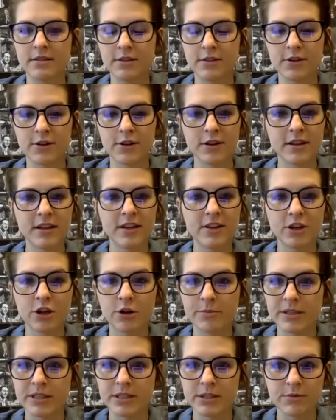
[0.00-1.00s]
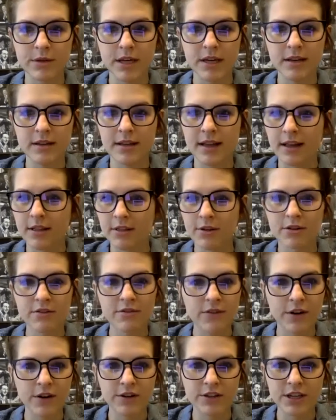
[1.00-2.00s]
learn the Adobe suite, like learn
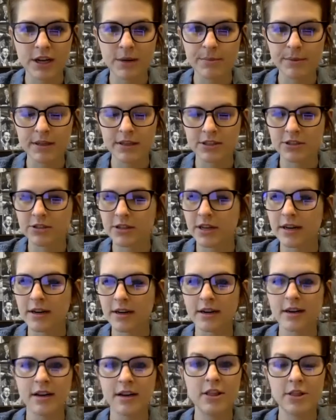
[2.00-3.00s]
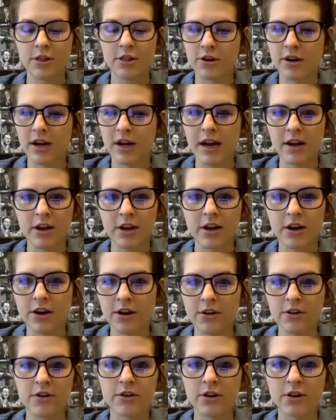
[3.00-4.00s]
Photoshop, Illustrator, learn how to
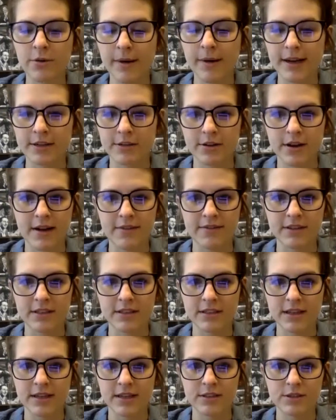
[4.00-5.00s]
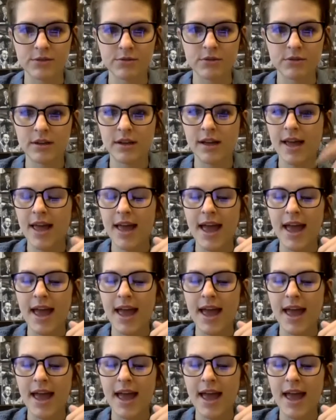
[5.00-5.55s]
code, go back to graphic design school.